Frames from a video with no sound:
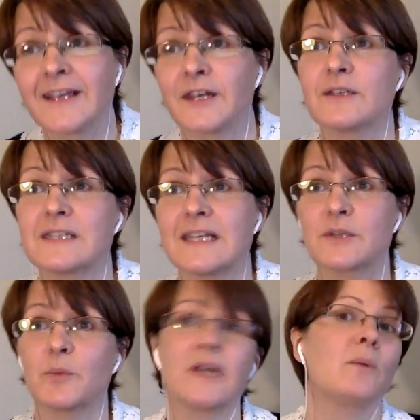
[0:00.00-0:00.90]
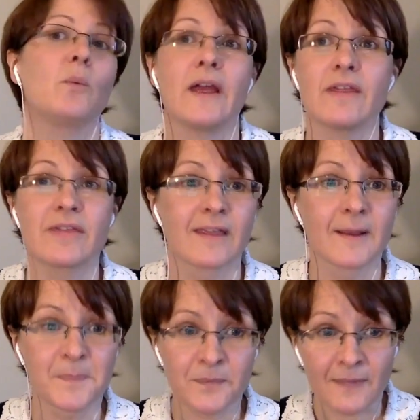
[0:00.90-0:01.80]
Now you see somebody with
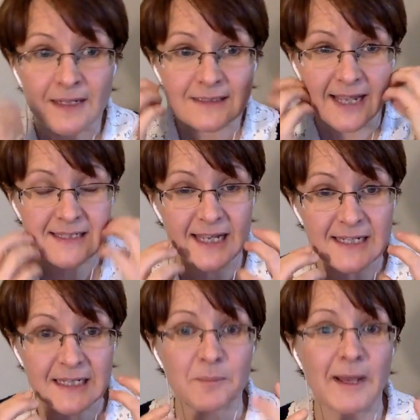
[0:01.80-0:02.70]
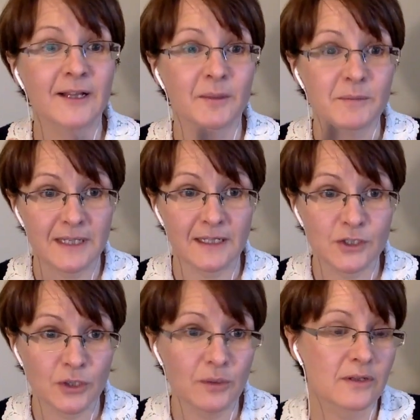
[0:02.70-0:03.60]
10 dental amalgams eating
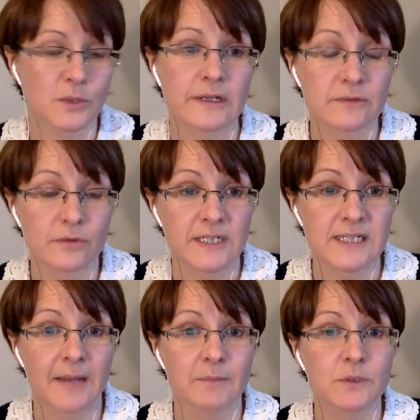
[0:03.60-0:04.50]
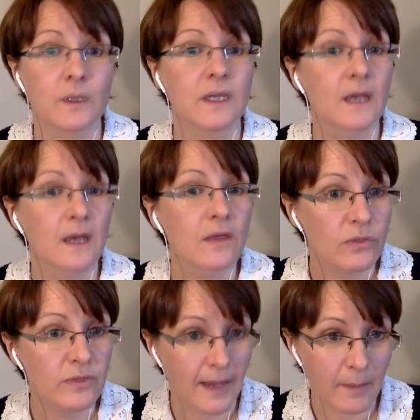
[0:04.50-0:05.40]
tuna three times a week,
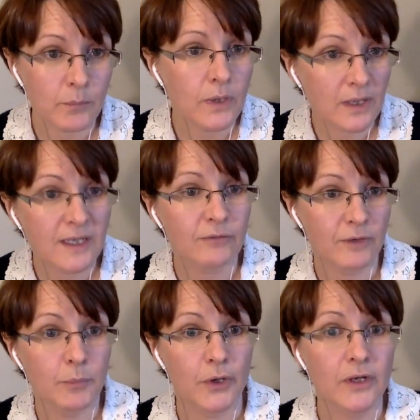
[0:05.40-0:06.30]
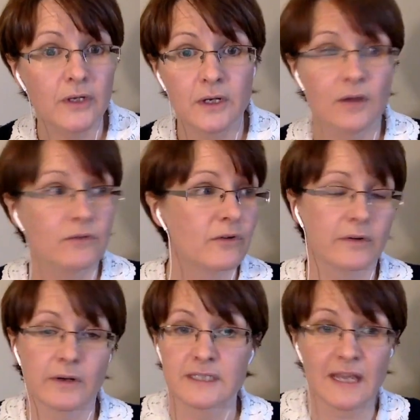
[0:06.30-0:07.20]
that mercury burden
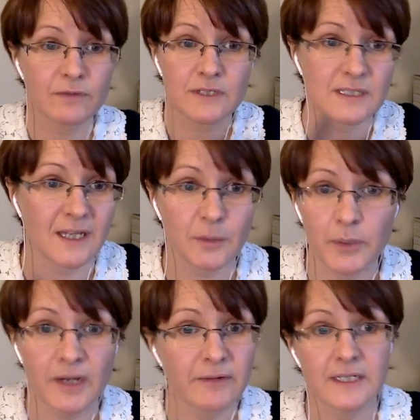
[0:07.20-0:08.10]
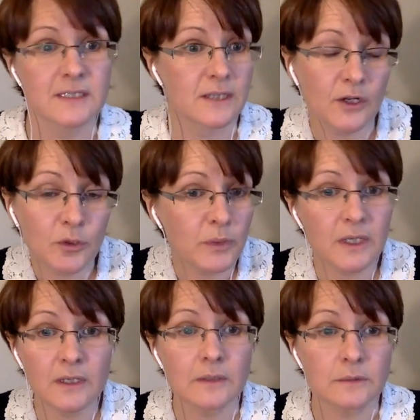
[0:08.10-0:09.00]
over a 70-year period is going to be
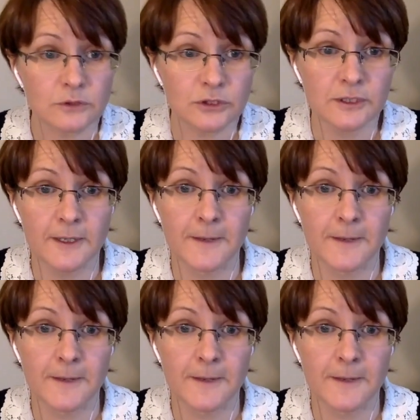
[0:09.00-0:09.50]
huge.